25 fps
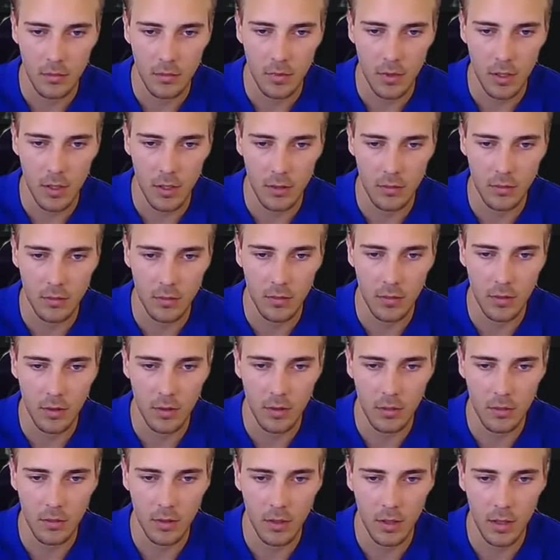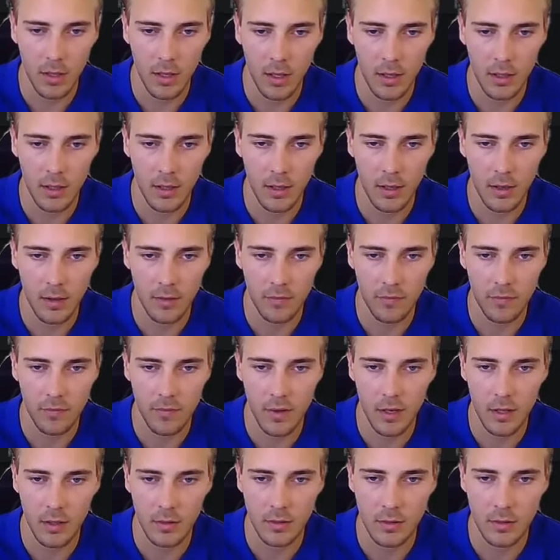I don't know, NAF
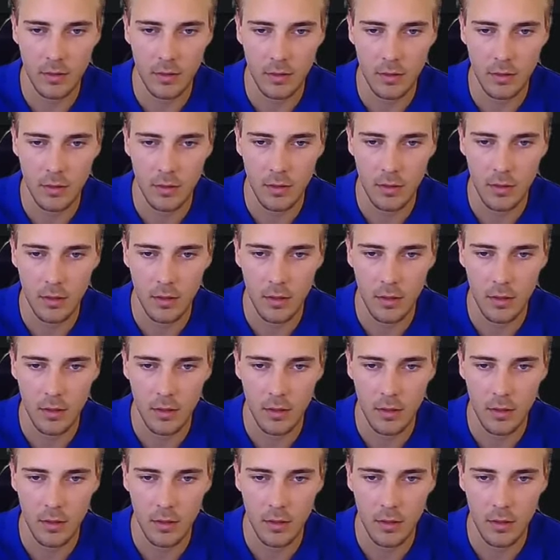London.